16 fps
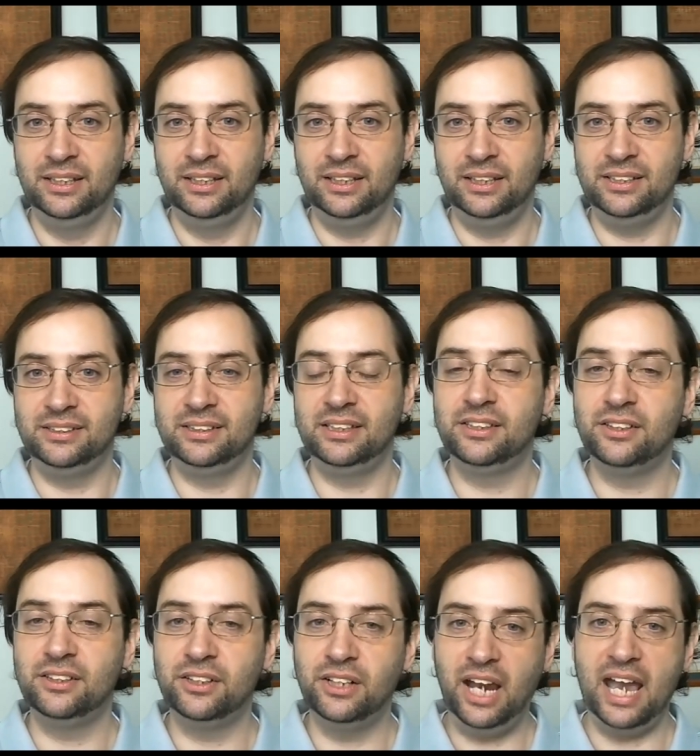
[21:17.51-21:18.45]
is that
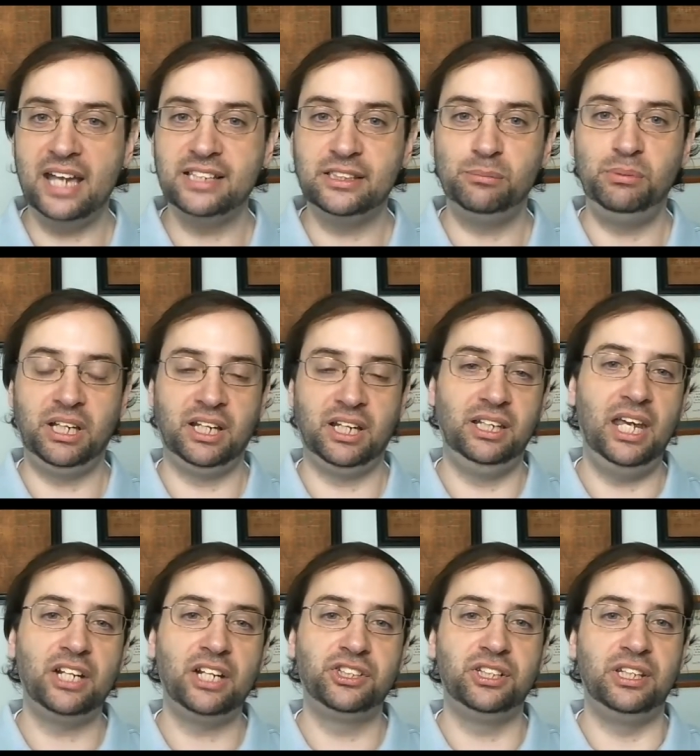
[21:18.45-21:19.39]
there has to be a
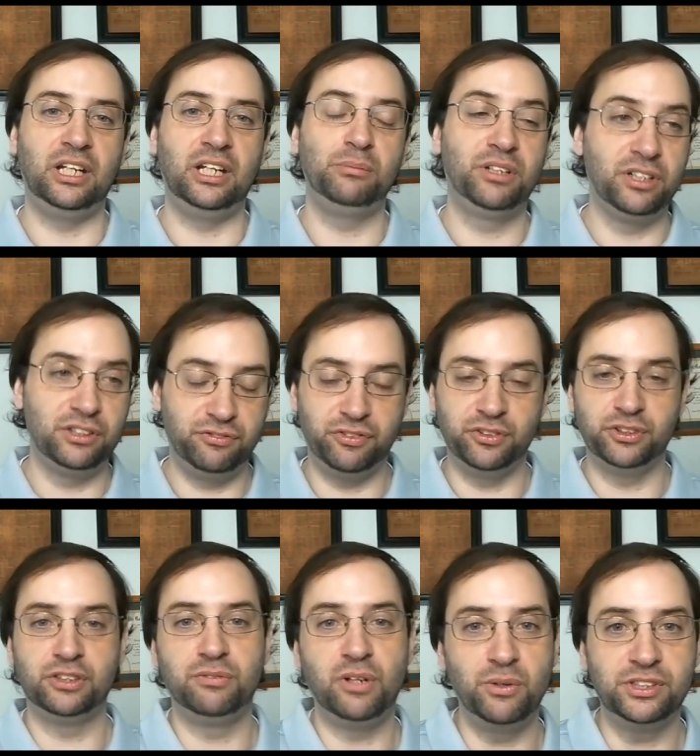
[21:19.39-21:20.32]
connection there because first of
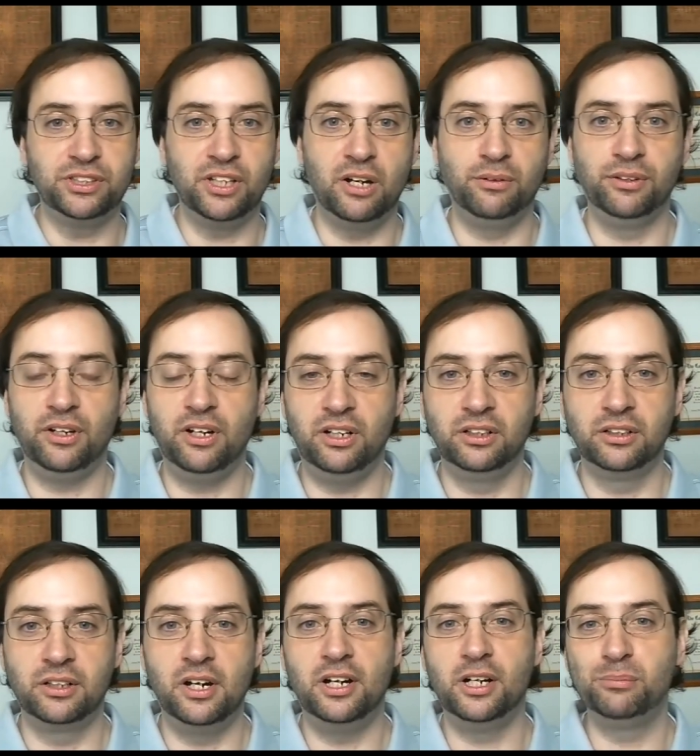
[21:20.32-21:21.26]
all we saw it with Hong
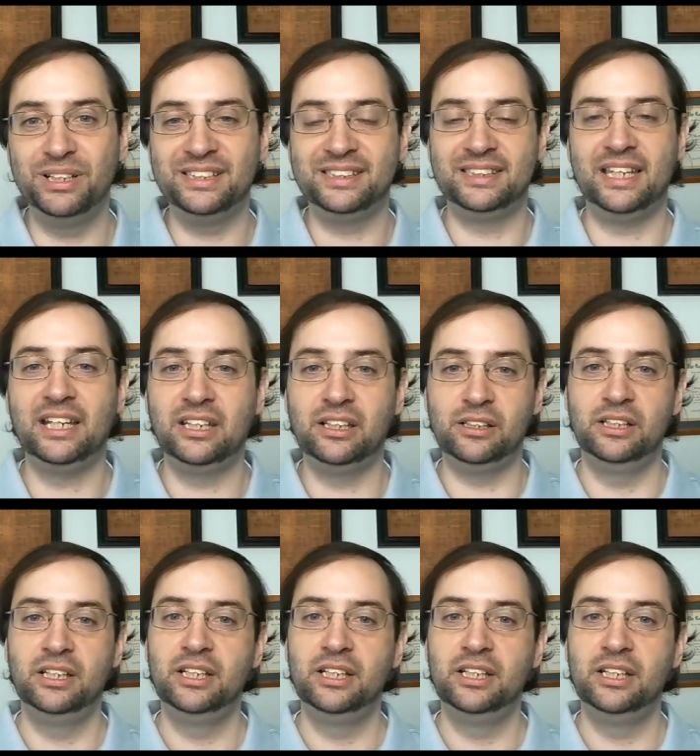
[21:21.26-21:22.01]
Kong, but second